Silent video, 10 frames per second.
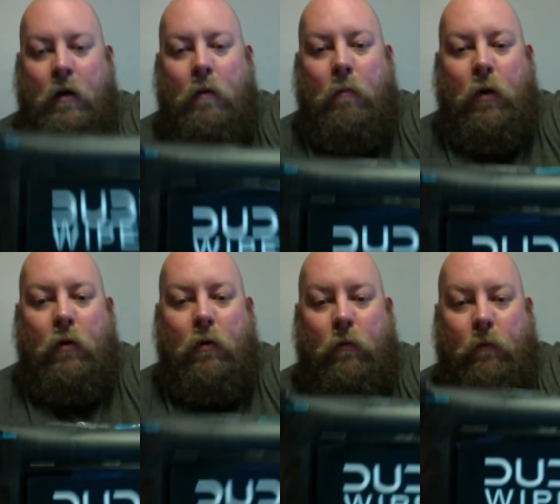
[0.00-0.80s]

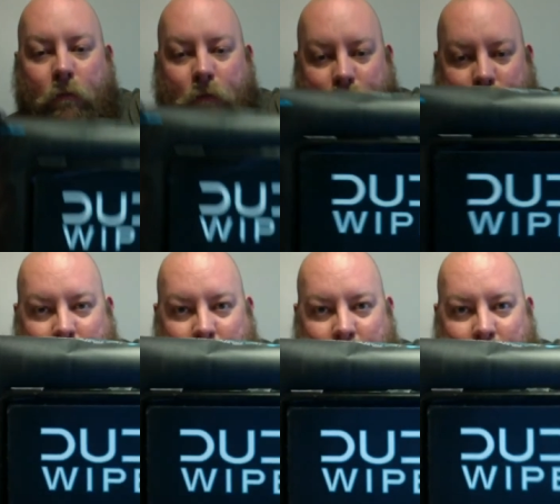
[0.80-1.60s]
Boom.
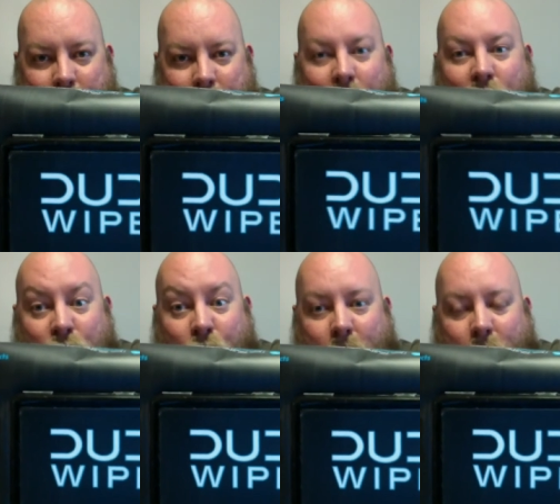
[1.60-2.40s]

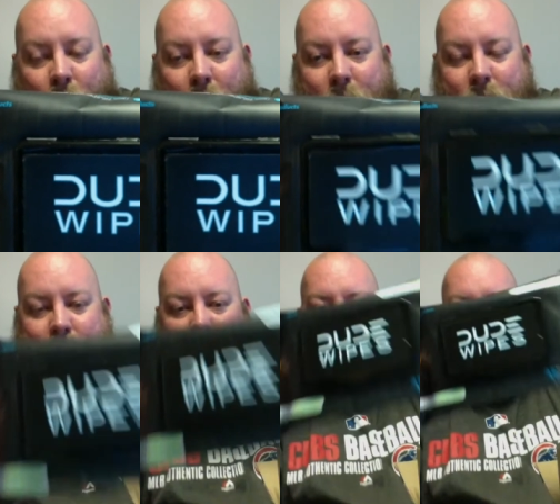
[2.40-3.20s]
Toilet
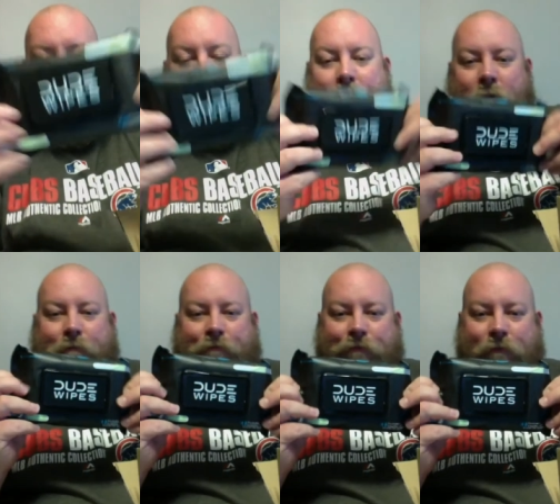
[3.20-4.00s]
wipes.
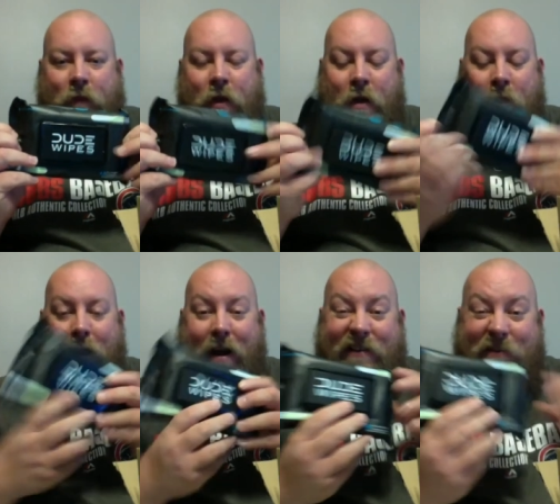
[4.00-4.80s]

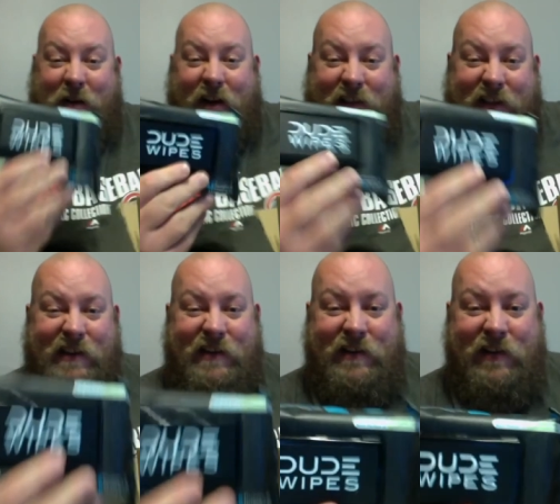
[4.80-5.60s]
I actually bought
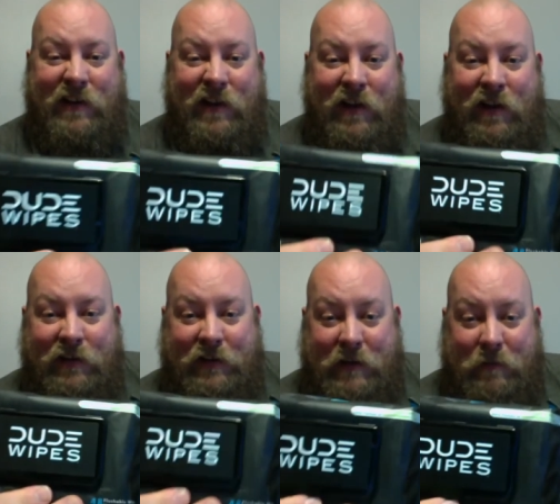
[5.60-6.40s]
these
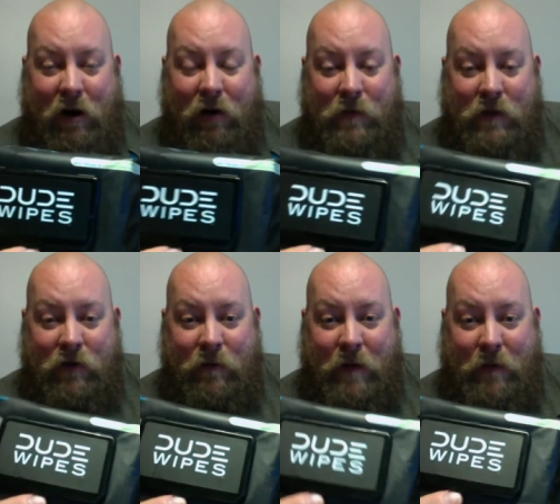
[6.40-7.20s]
to keep on me
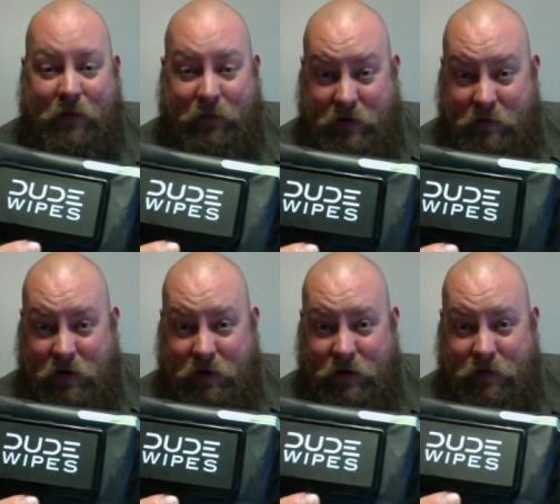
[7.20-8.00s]
when I'm at my flea
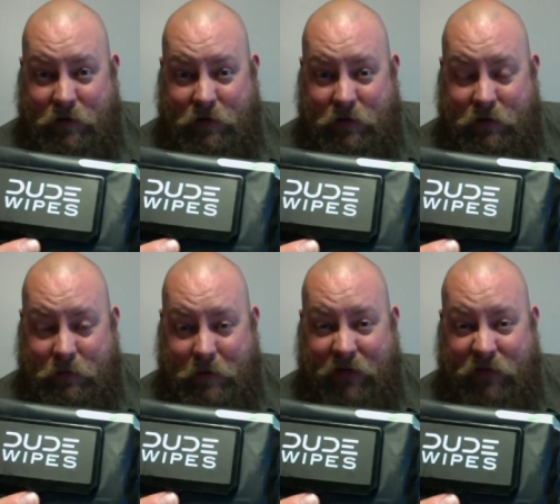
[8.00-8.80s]
market because
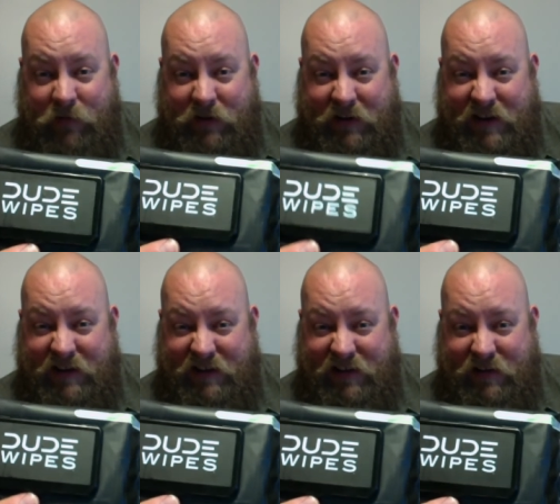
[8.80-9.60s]
the bathroom there is kind of
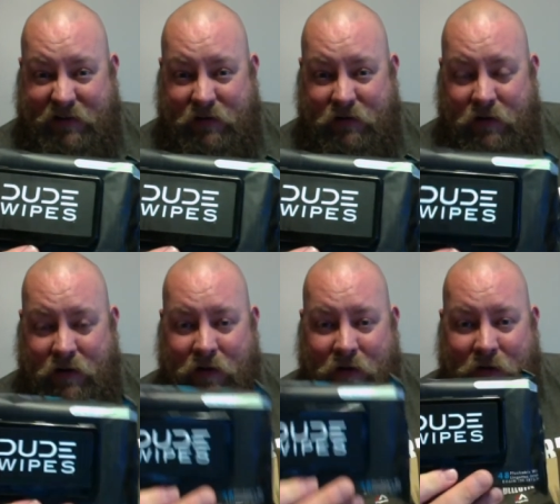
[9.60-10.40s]
disgusting.
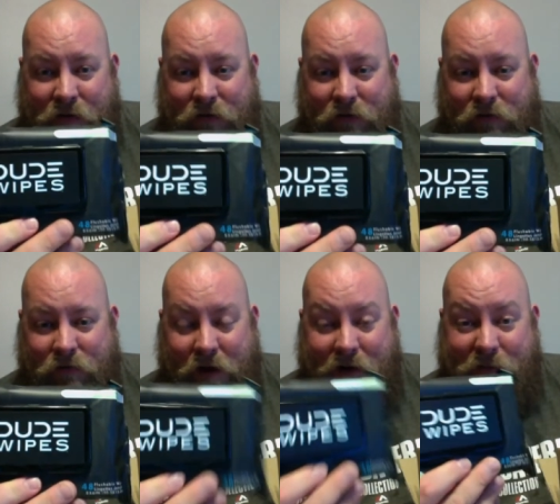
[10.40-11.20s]

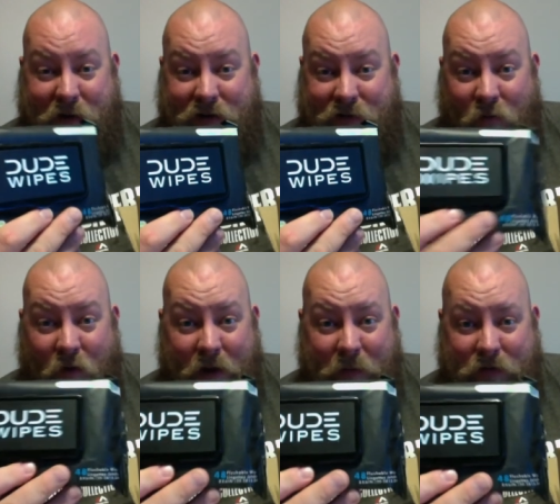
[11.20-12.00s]
So I just bought some
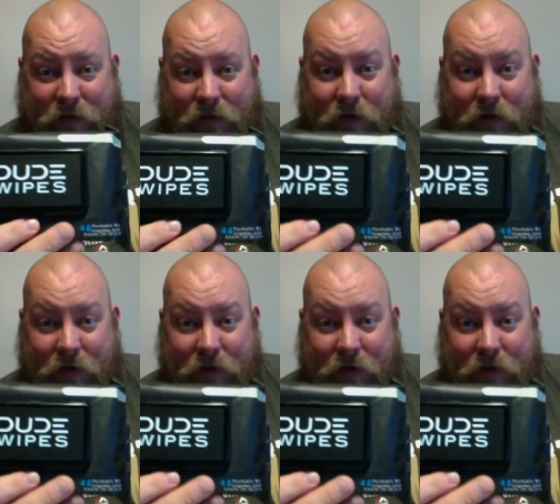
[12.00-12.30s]
wipes,